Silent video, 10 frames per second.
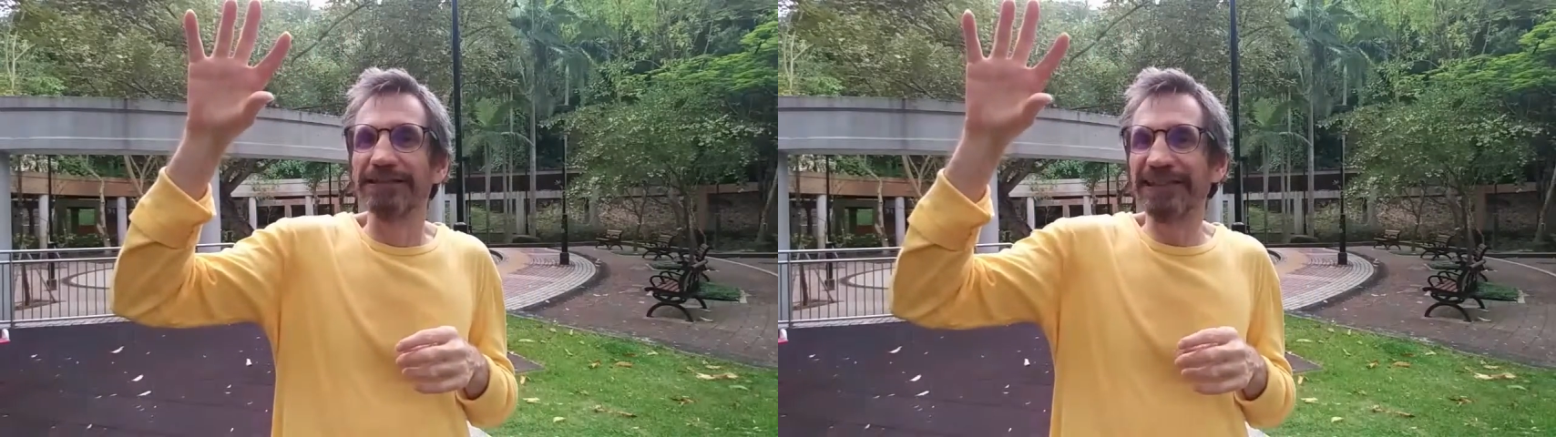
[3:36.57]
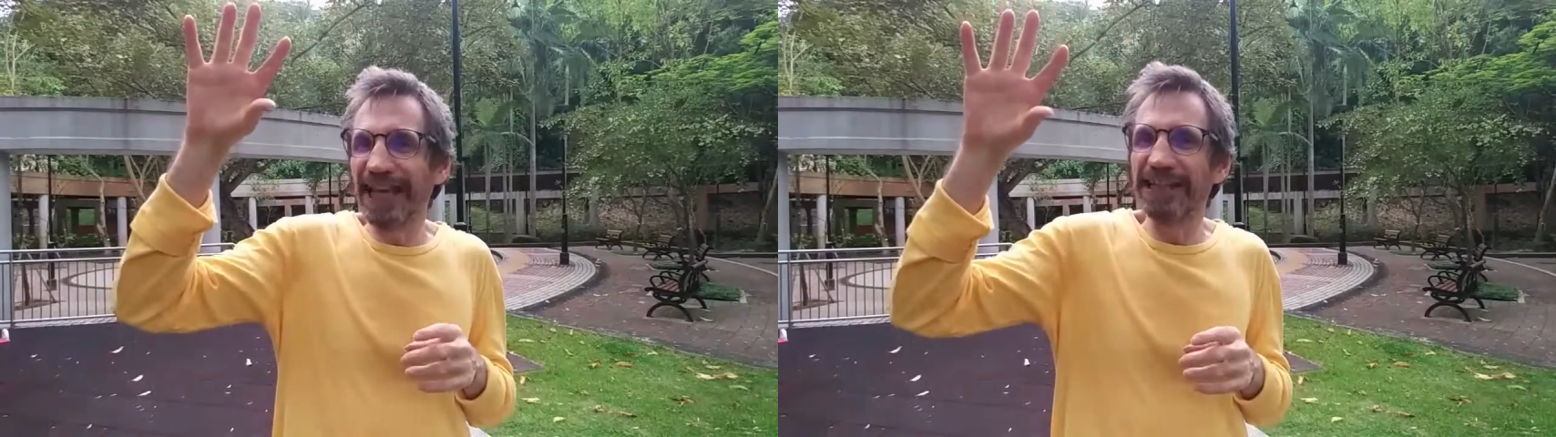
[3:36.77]

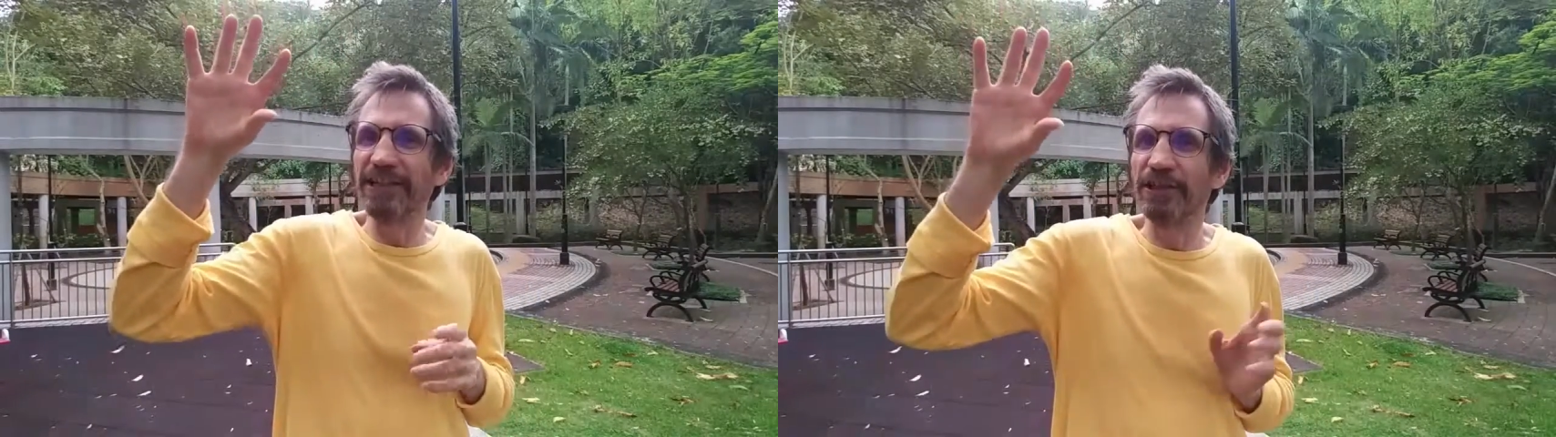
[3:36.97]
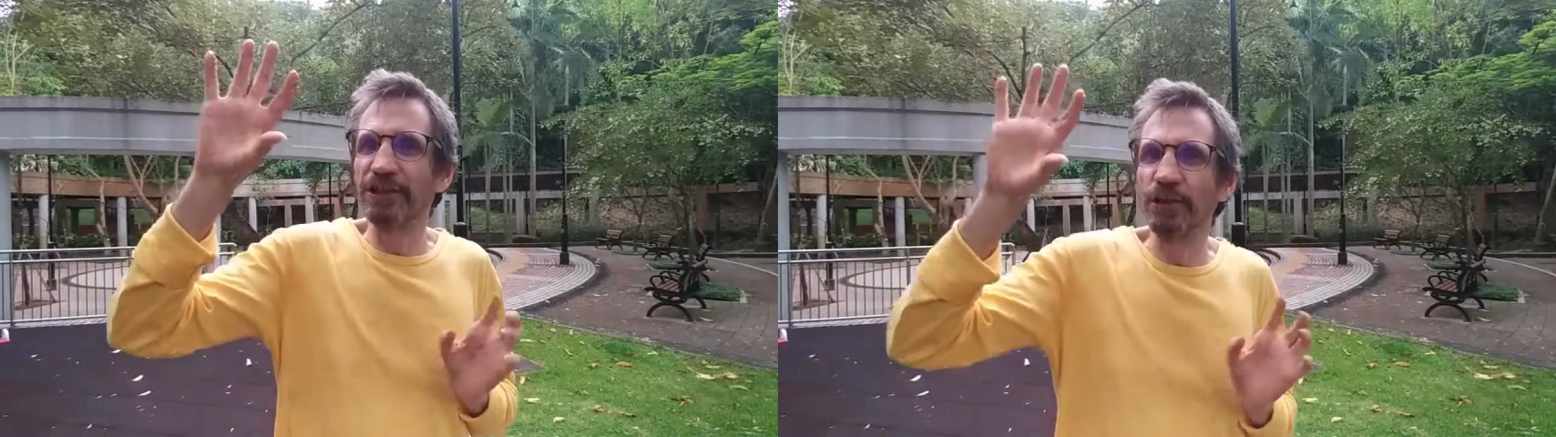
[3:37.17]

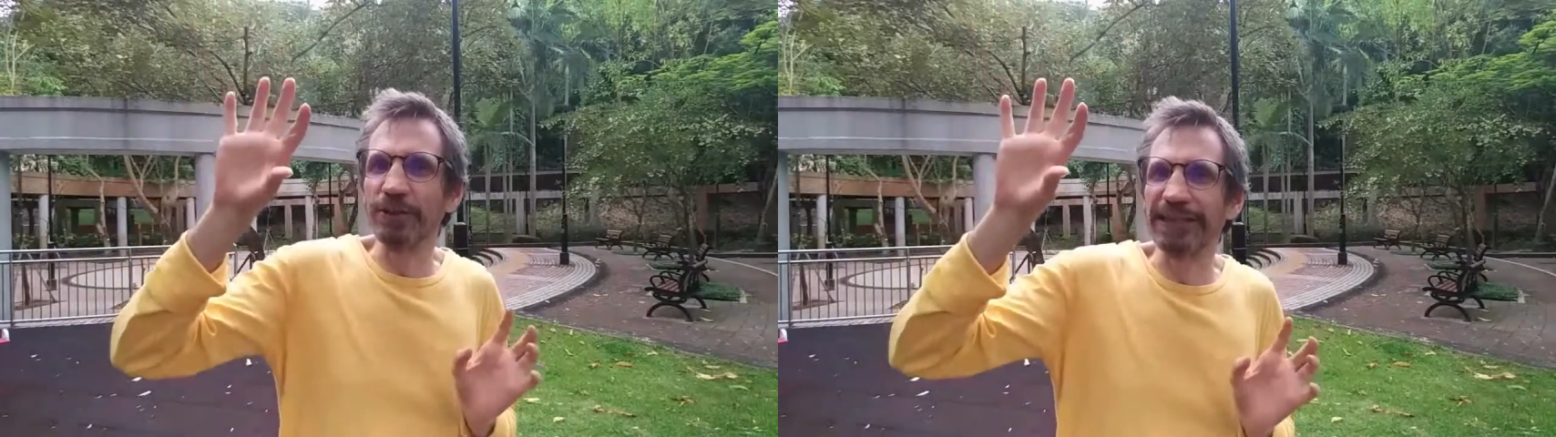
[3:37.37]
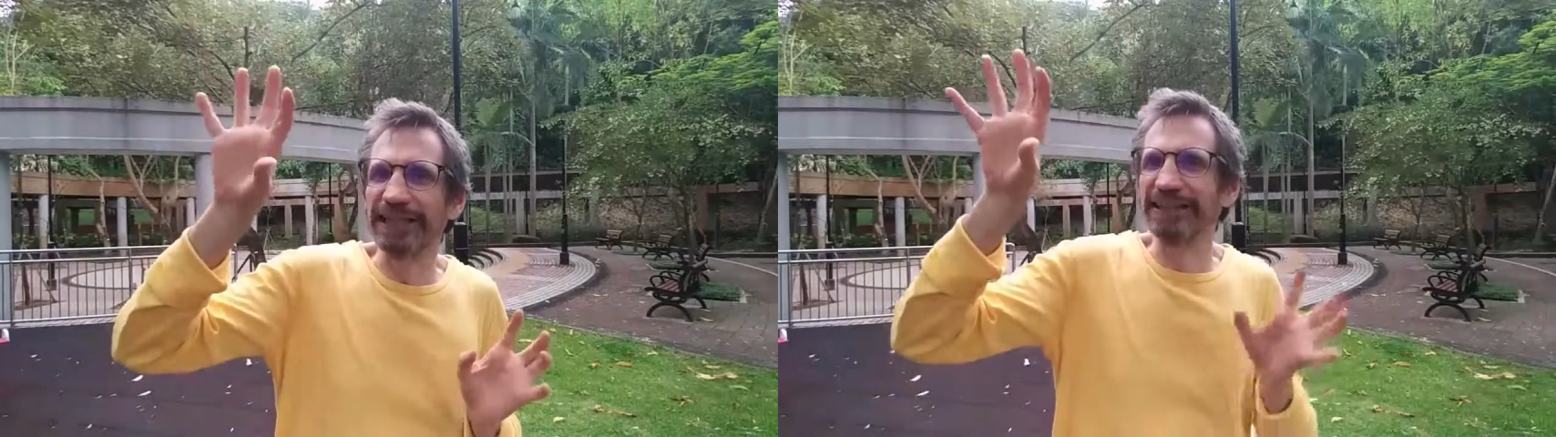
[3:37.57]
then you
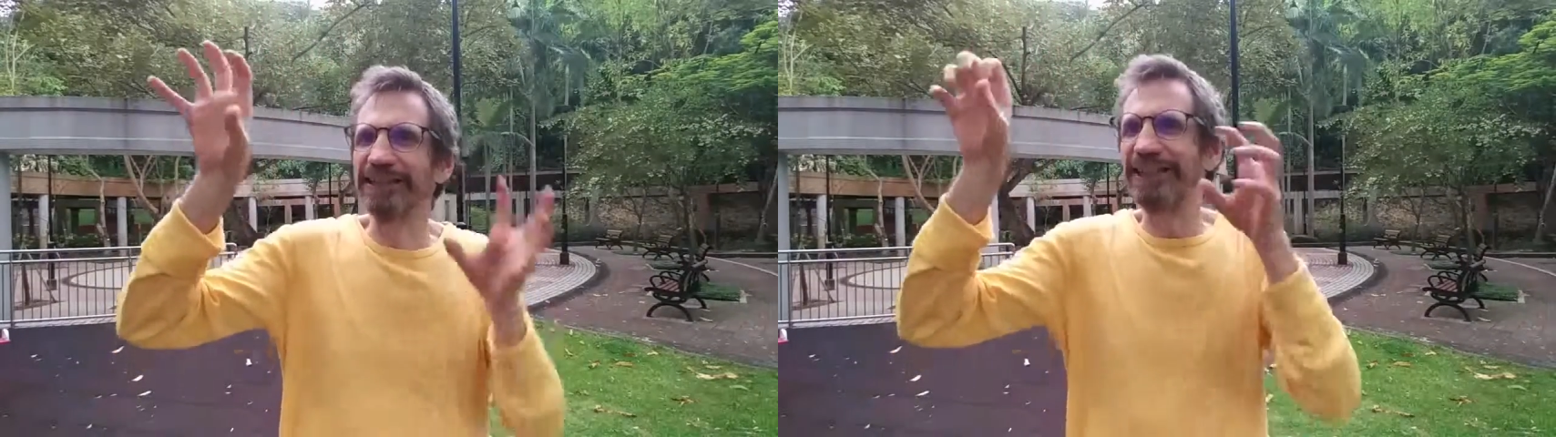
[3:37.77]
can